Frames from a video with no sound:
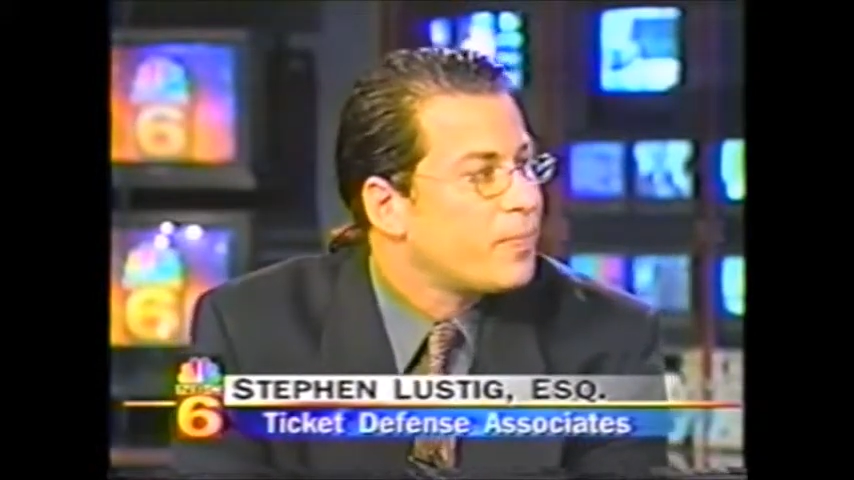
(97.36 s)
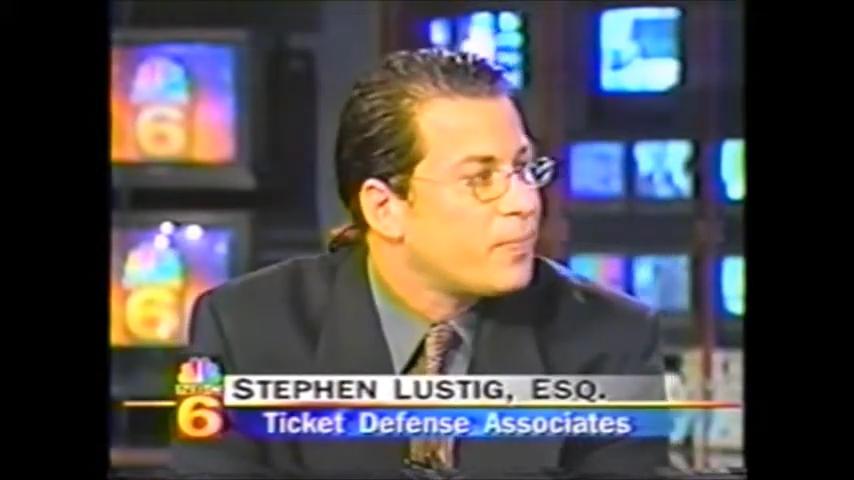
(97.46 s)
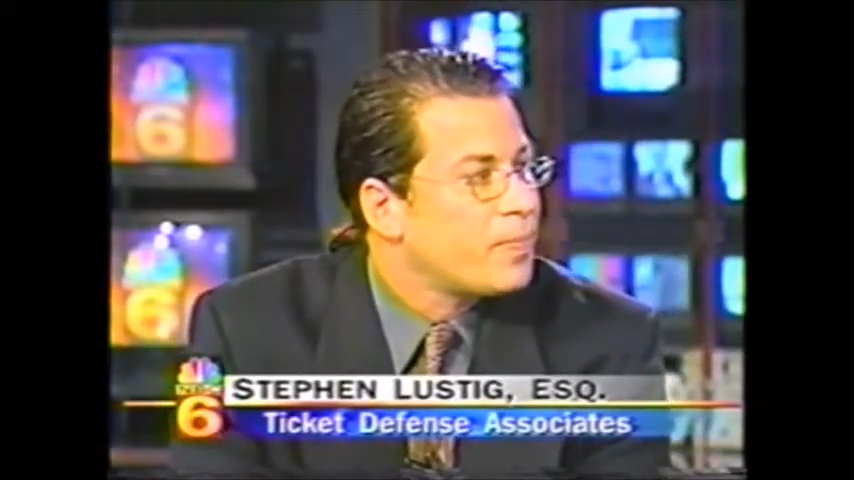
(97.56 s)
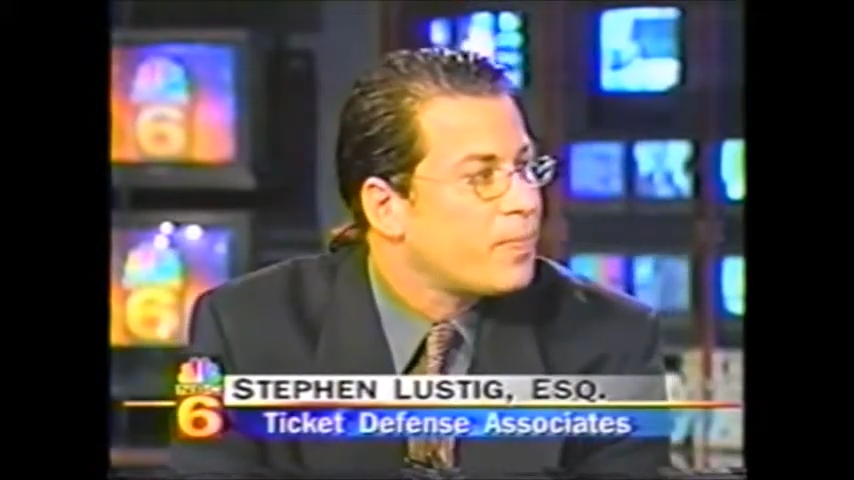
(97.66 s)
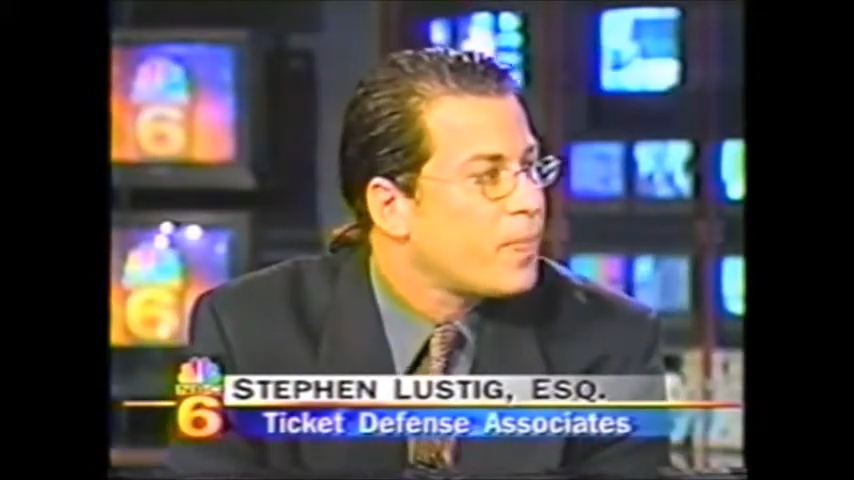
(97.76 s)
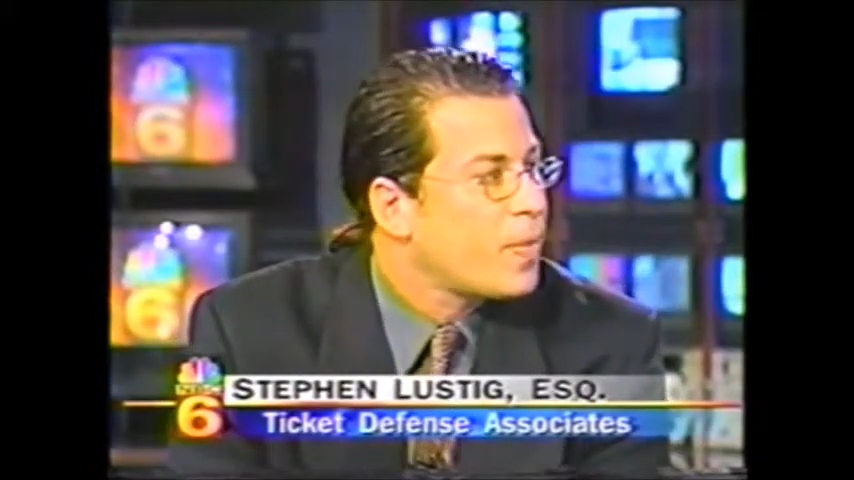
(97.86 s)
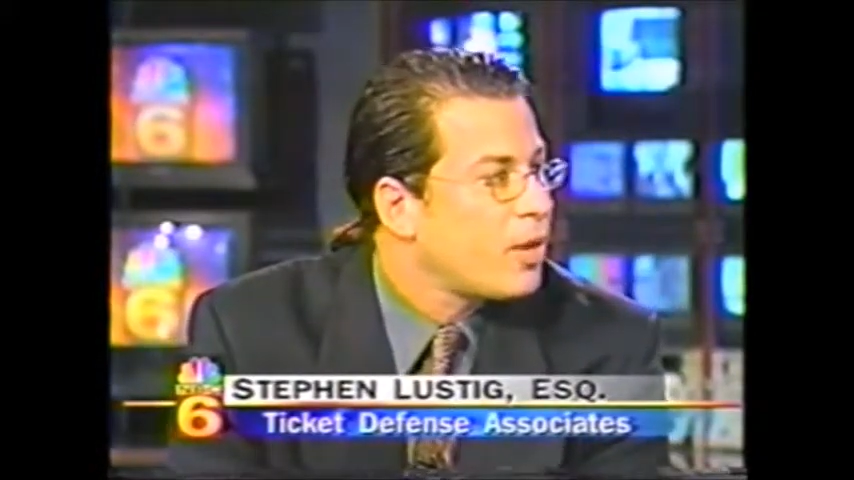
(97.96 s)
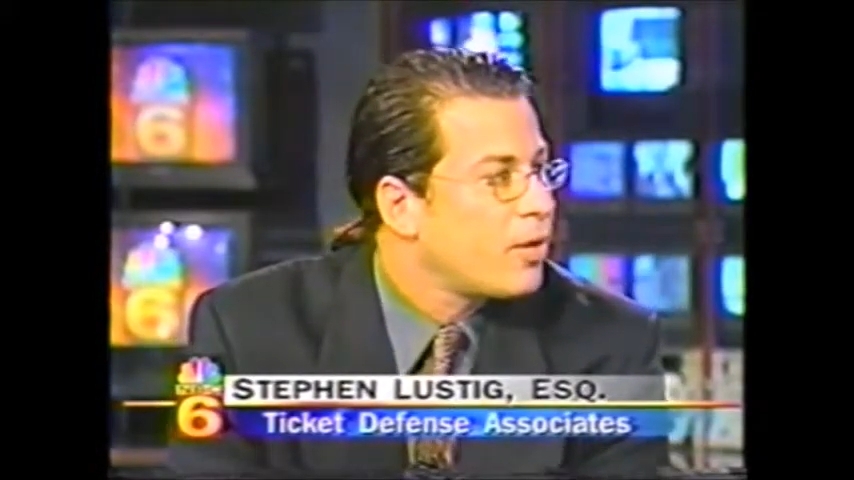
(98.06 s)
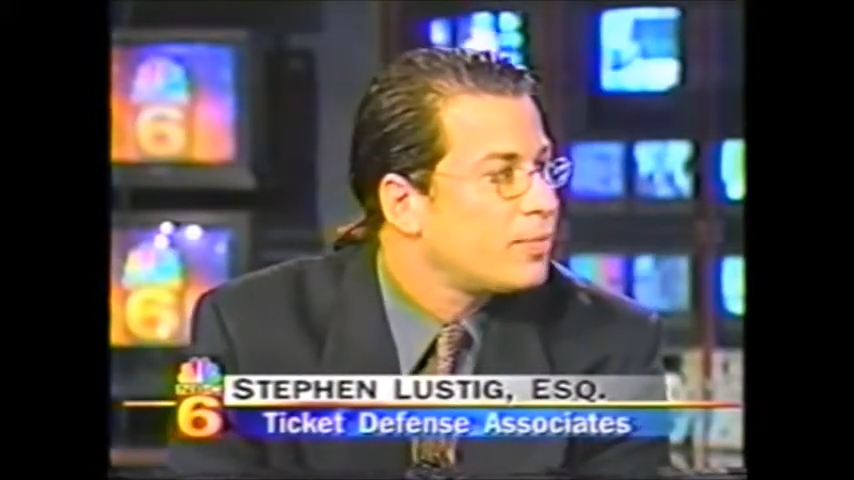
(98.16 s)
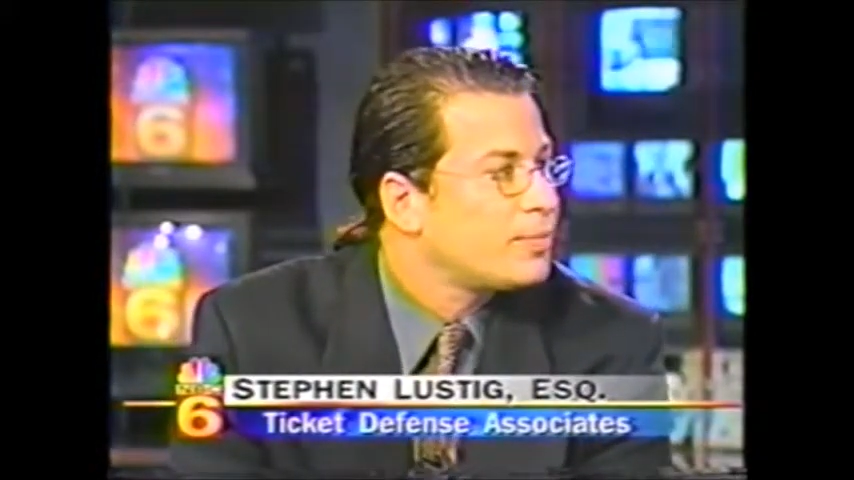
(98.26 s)
It's just an
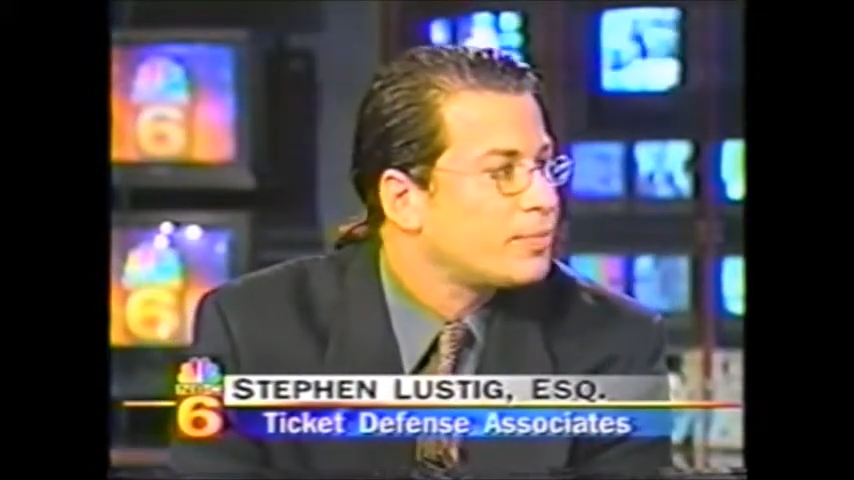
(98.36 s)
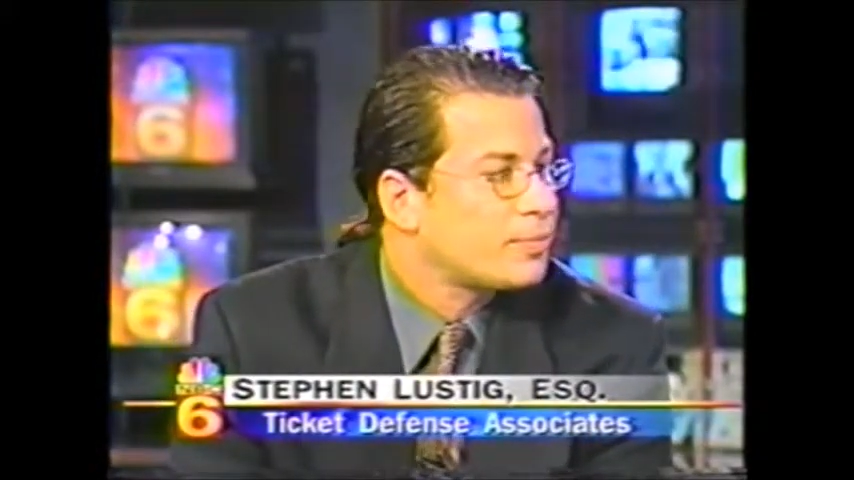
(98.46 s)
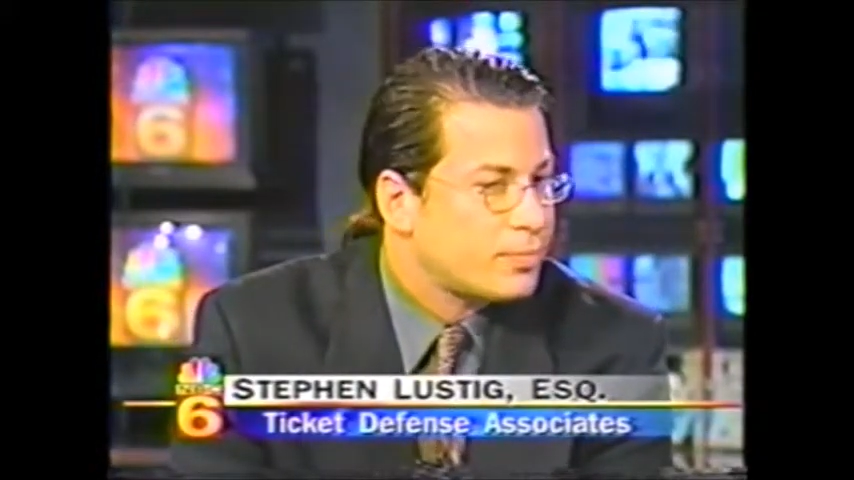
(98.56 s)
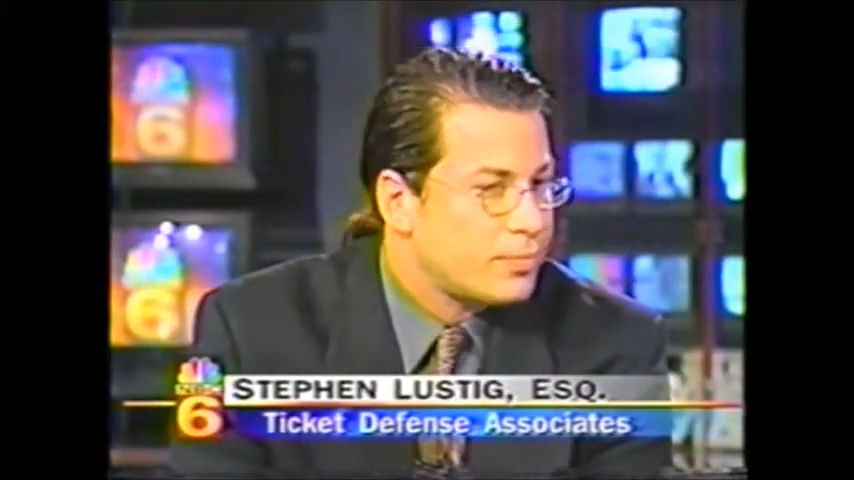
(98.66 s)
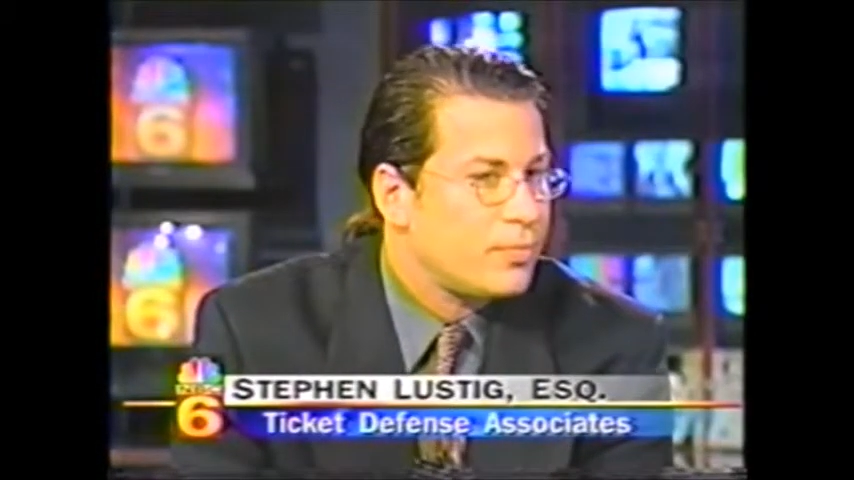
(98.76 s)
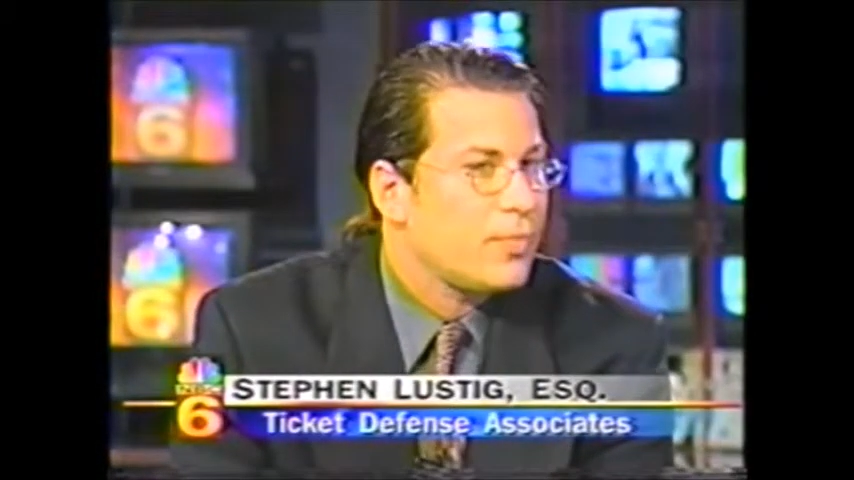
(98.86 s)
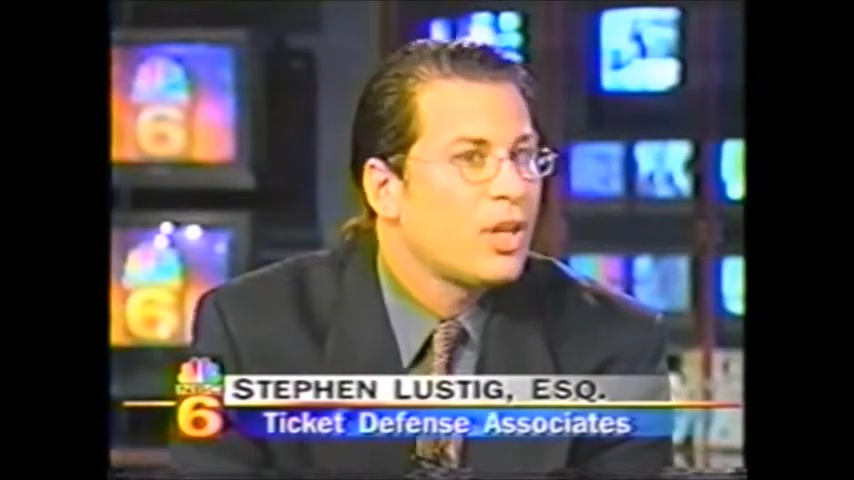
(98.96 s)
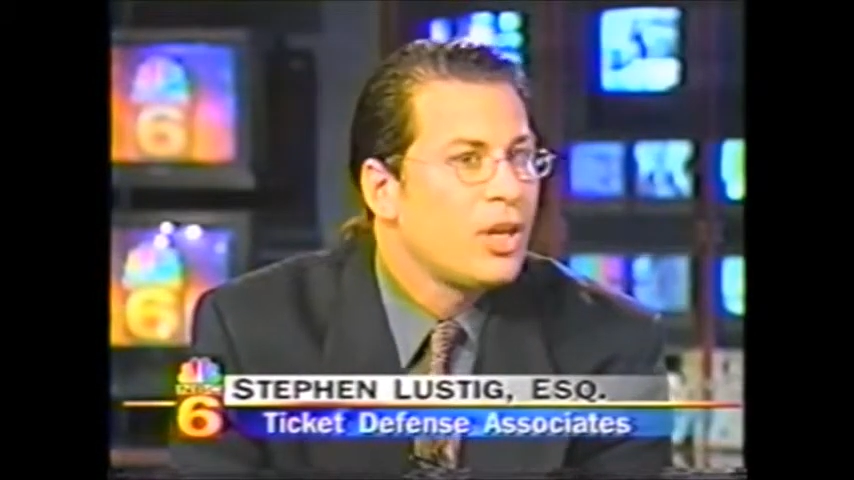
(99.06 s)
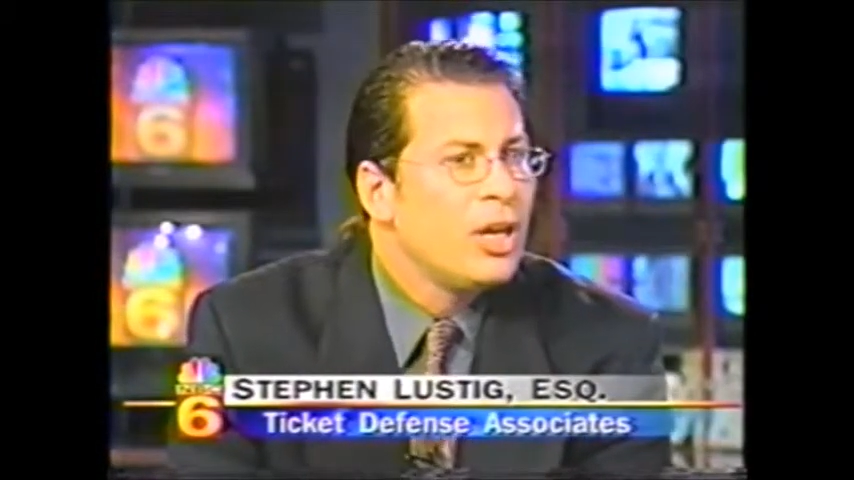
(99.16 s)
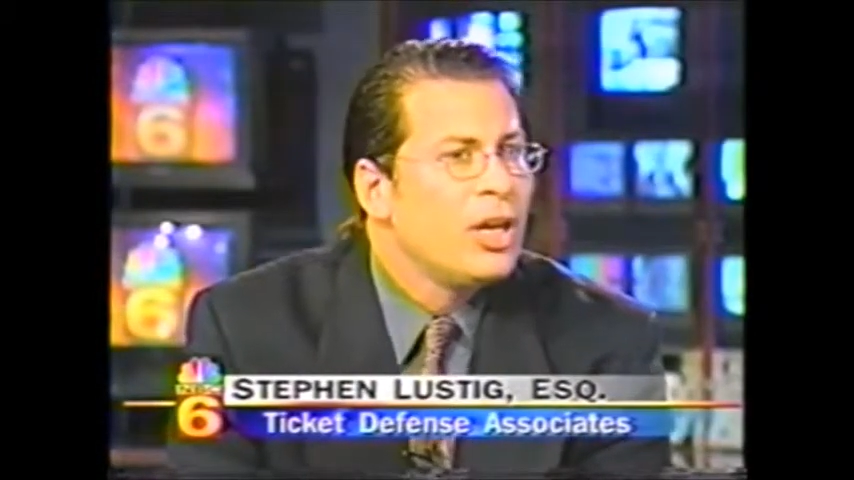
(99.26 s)
antagonistic
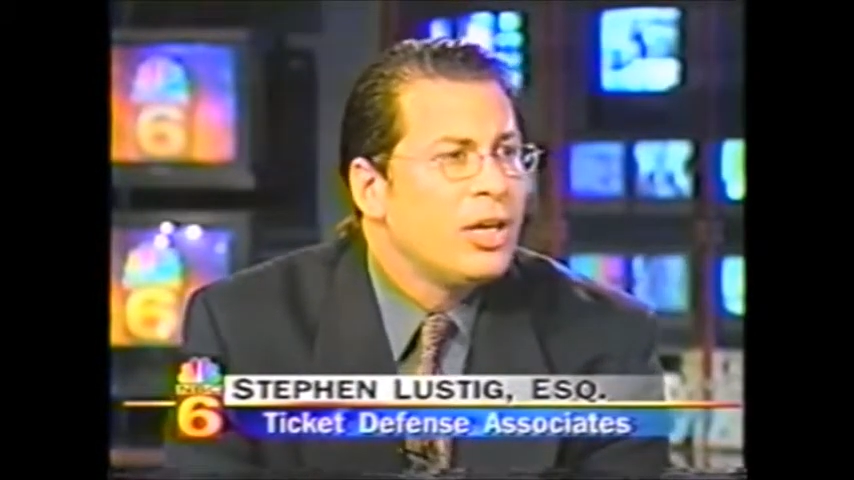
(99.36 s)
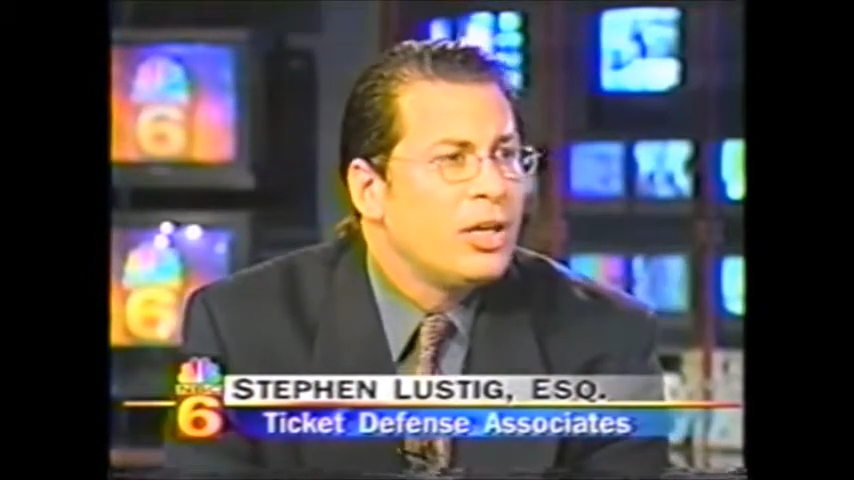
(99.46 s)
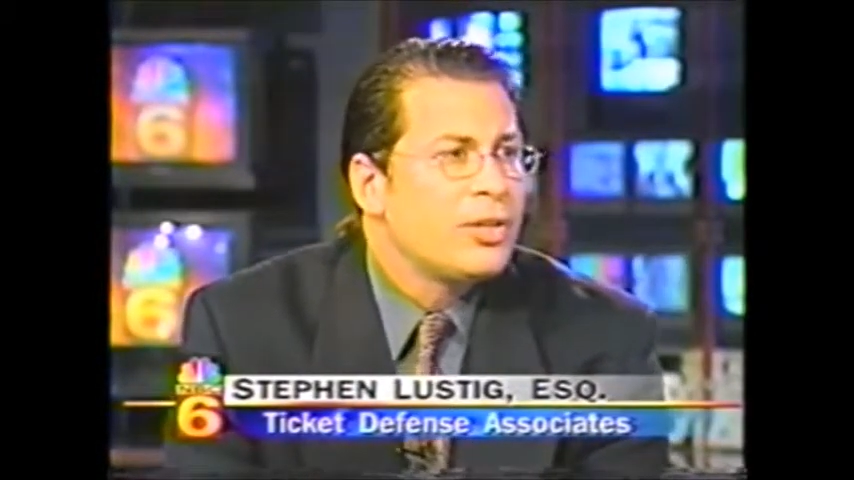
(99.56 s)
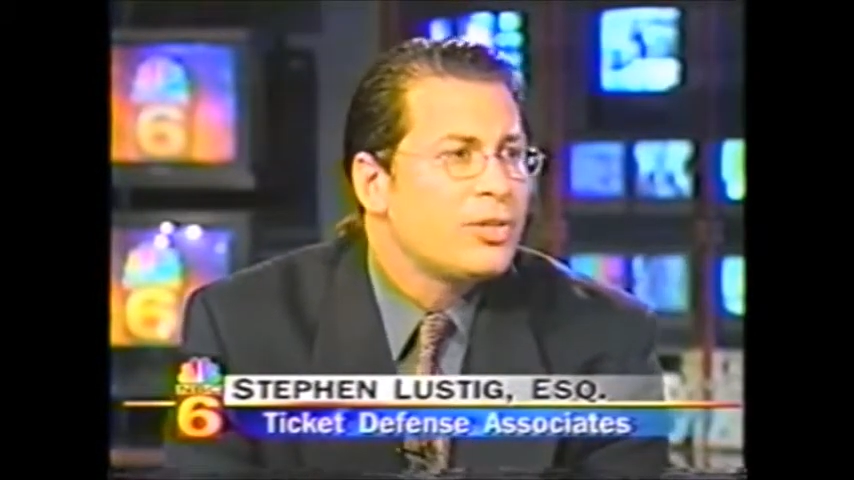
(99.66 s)
situation.